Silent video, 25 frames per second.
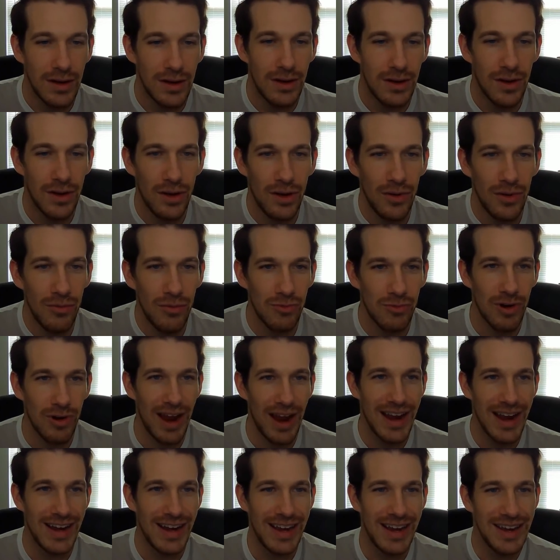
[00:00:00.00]

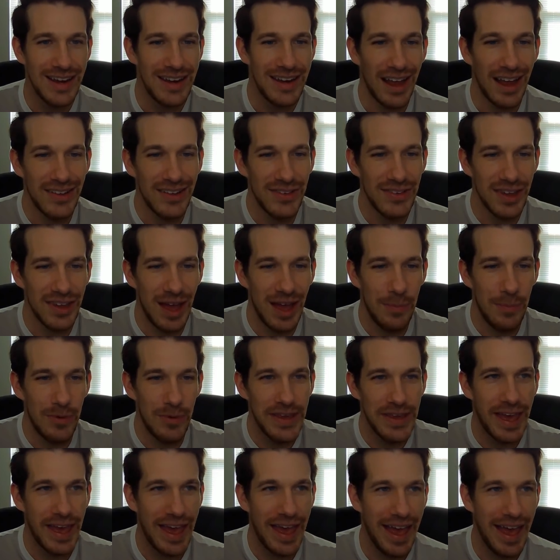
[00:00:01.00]
Alrighty, next up
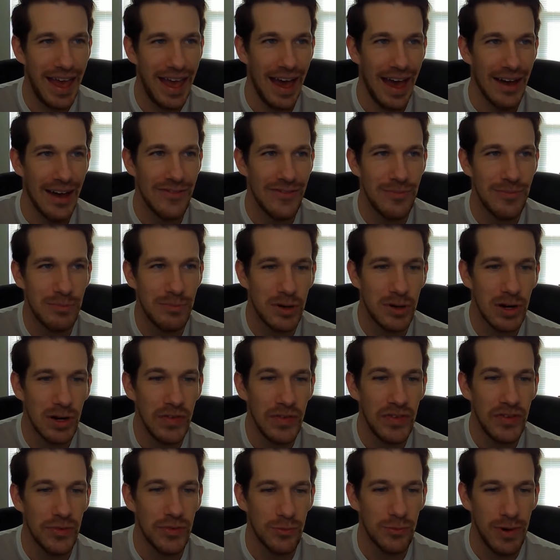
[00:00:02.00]
we have
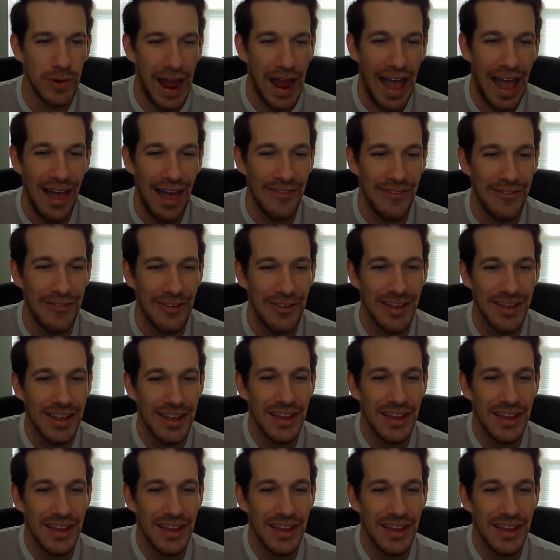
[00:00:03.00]
Murfs Wrath.